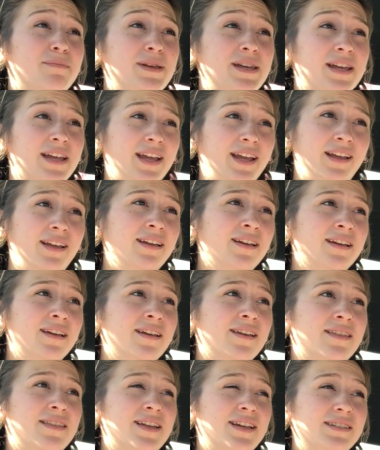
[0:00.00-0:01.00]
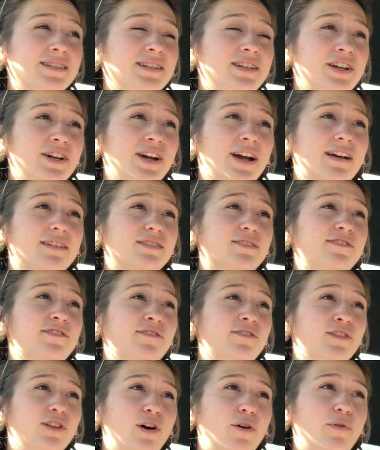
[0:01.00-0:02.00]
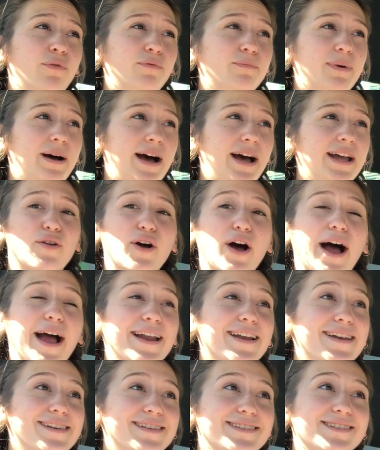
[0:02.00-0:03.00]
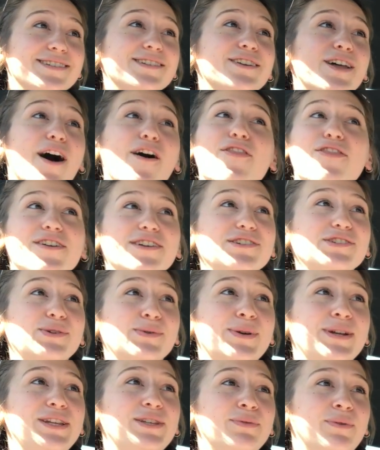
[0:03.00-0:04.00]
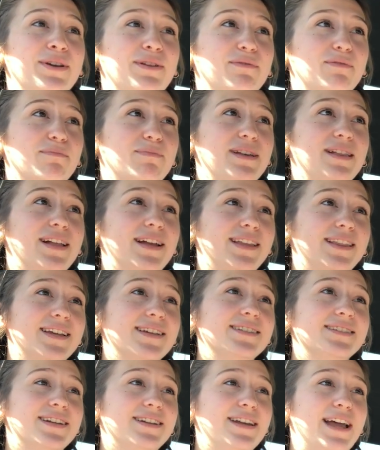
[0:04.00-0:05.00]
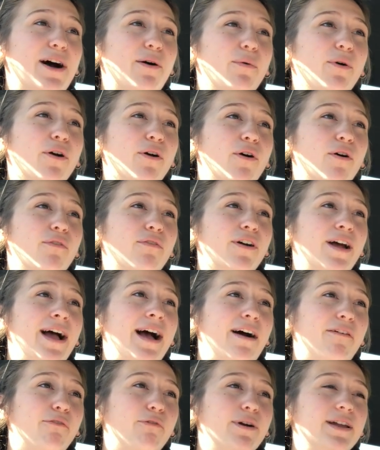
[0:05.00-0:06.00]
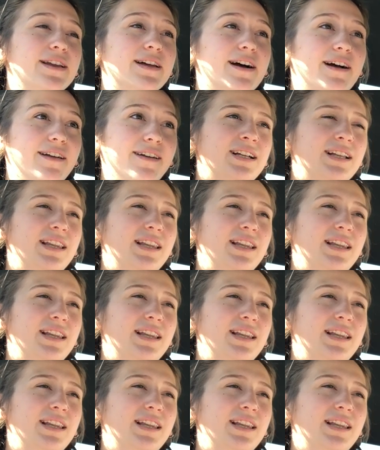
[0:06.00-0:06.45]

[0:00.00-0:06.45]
being, this year has flown by. I did not think 2020 would be like this, and now we're over halfway done.